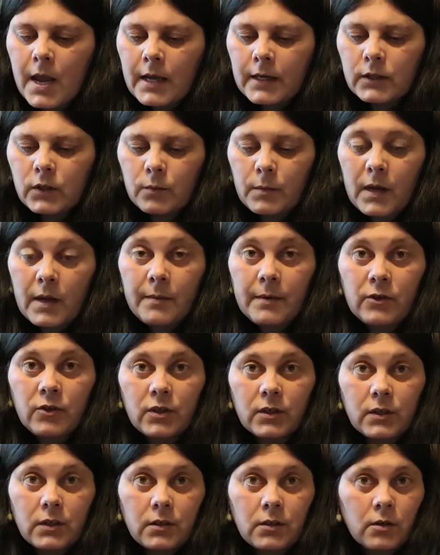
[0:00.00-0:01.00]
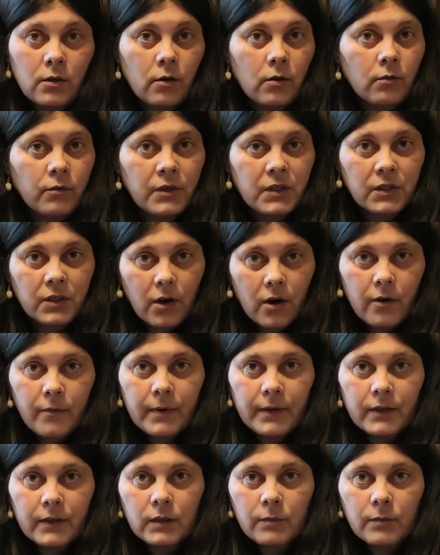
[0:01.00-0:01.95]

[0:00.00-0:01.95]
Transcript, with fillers: so maybe just you know start with a